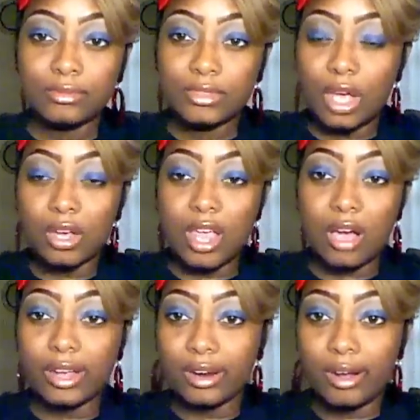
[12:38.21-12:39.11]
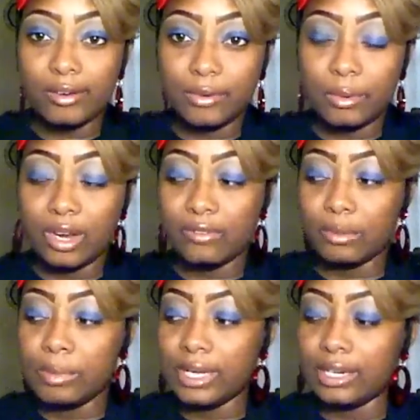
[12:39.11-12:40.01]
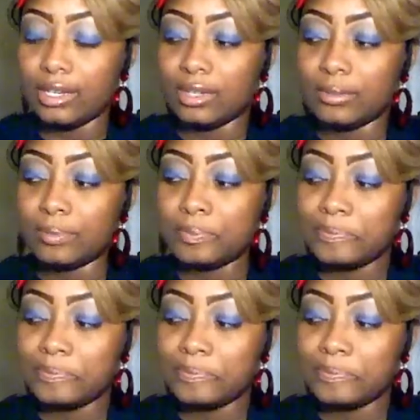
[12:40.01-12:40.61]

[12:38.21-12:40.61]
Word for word: talk y'all ear off or whatever. But um